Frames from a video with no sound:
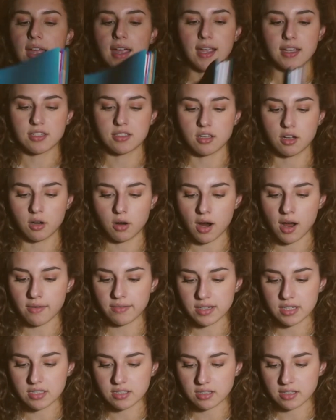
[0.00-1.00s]
So
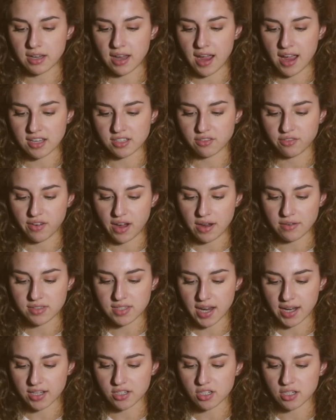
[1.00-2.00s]
obviously it has 5
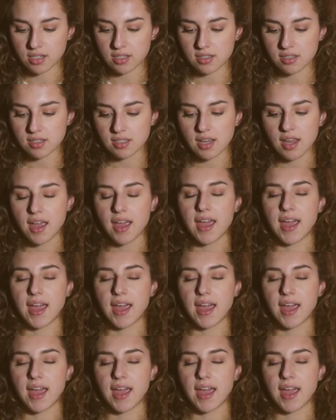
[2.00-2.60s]
sections,